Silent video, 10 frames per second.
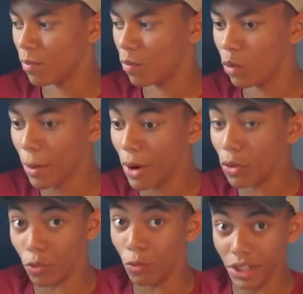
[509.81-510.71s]
we're
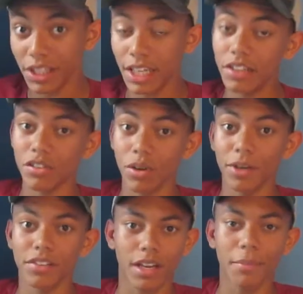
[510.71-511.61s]
both really good
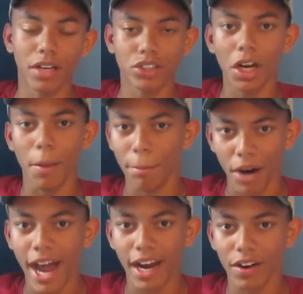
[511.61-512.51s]
swimmers. Like, I'm not trying to
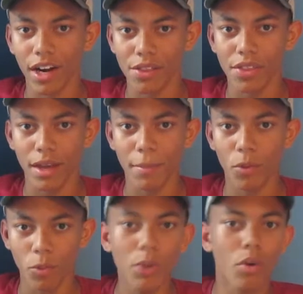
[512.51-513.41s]
brag or anything,
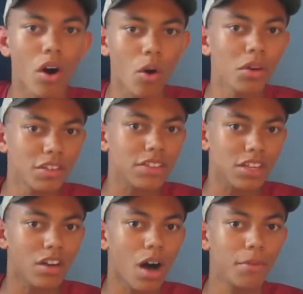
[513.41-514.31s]
but we were always at
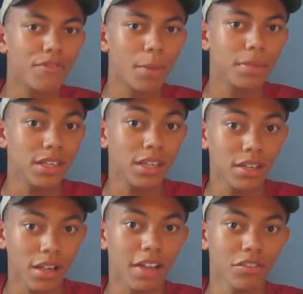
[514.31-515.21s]
the top of our PE
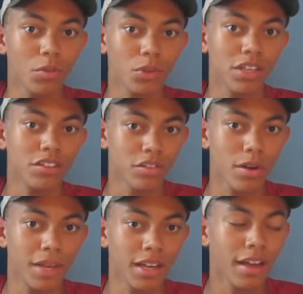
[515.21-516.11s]
class when we did
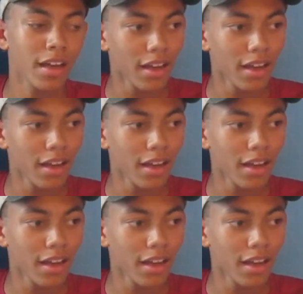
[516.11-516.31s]
swimming.